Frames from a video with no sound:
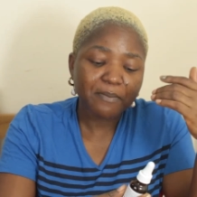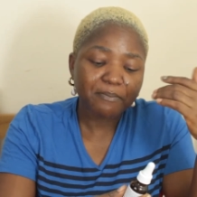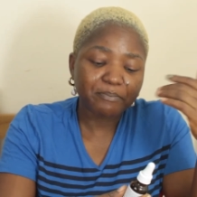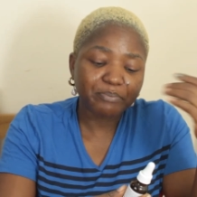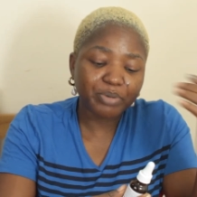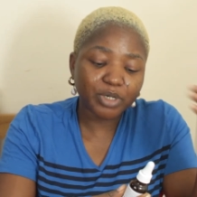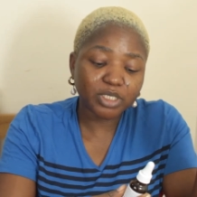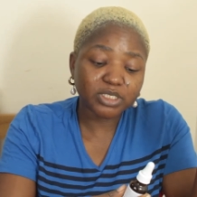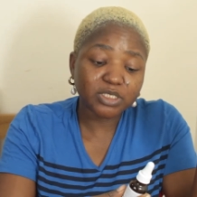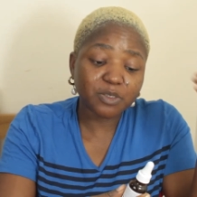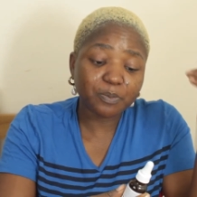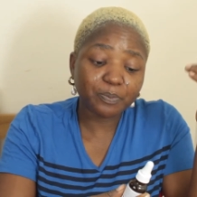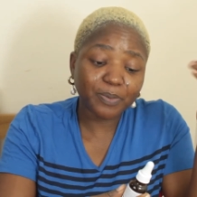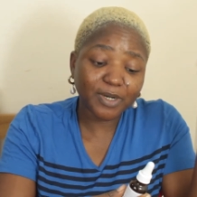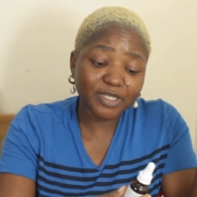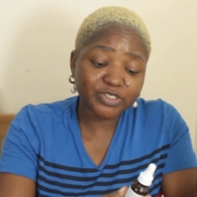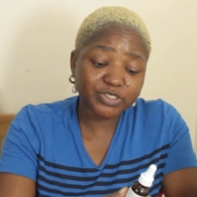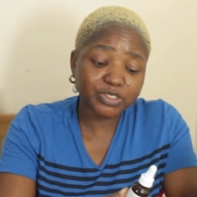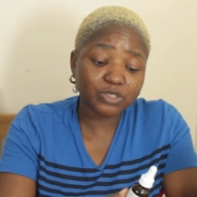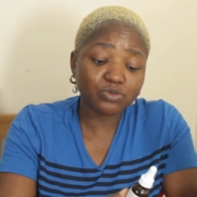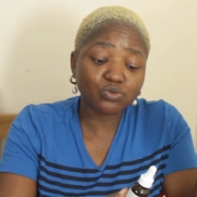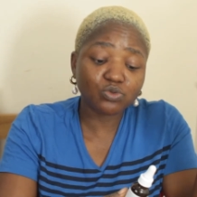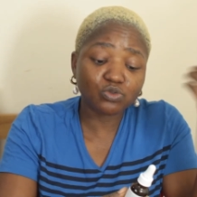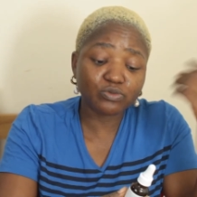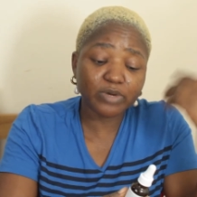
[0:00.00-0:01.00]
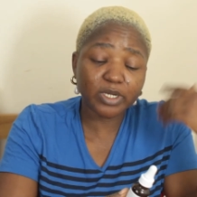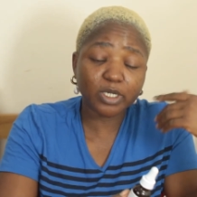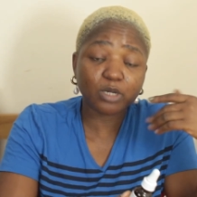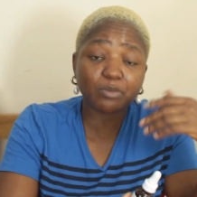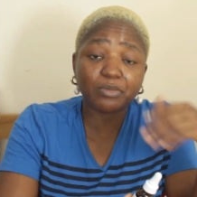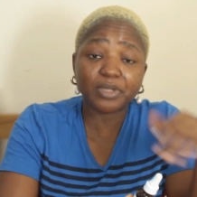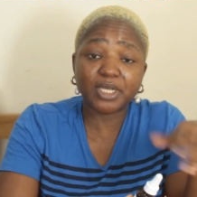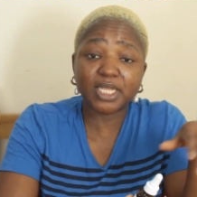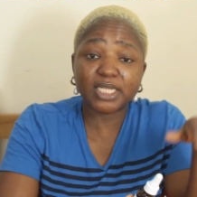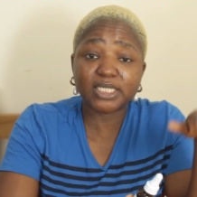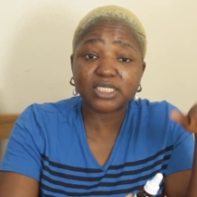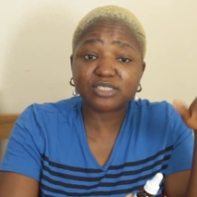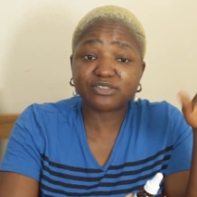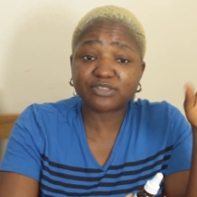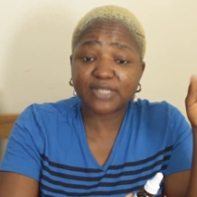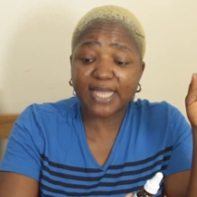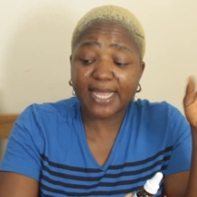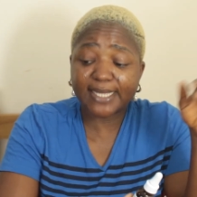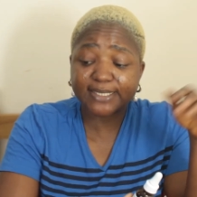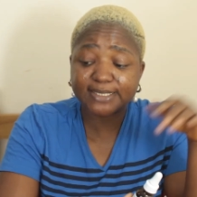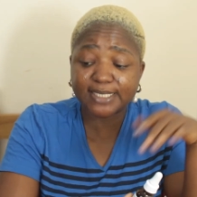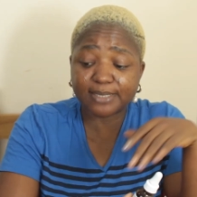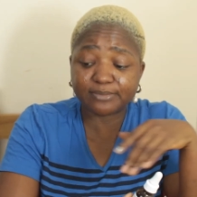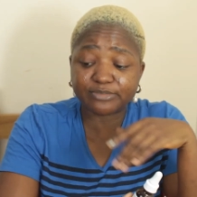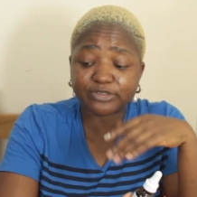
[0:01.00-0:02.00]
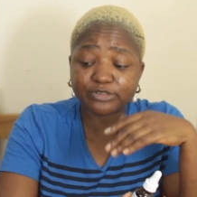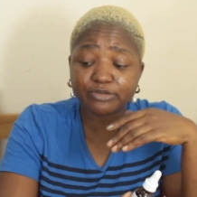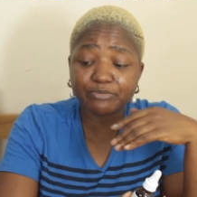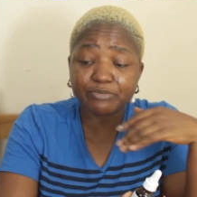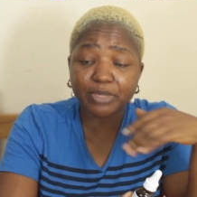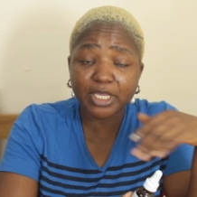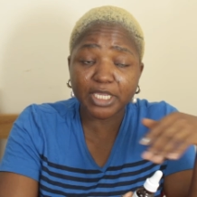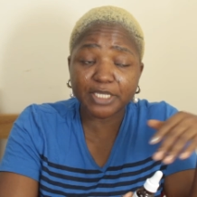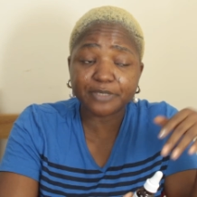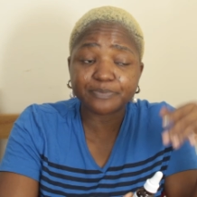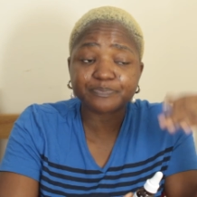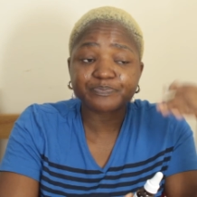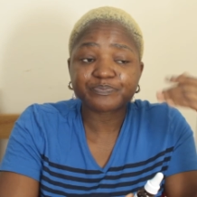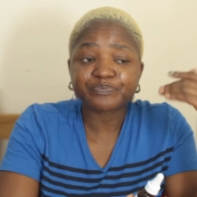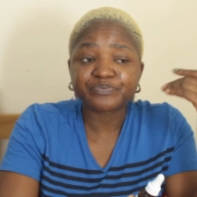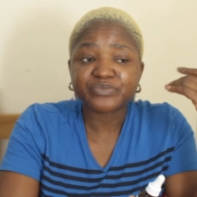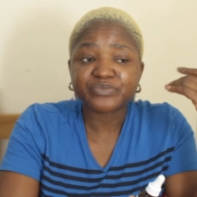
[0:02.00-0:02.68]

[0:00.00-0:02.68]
but the person who recommended these items to me